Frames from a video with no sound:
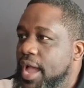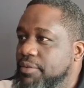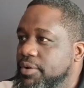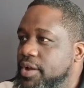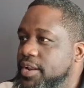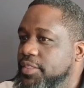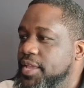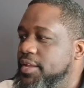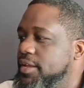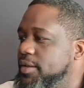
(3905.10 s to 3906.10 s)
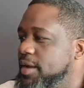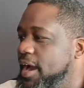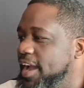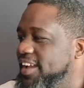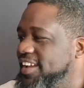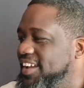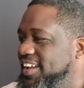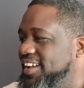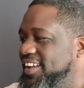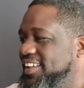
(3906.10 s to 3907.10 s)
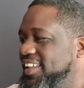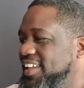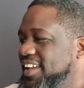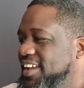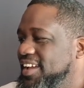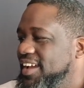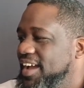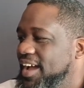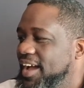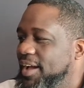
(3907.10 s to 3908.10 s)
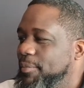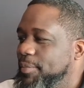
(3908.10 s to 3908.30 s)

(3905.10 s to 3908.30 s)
I regret nothing. All right. Oh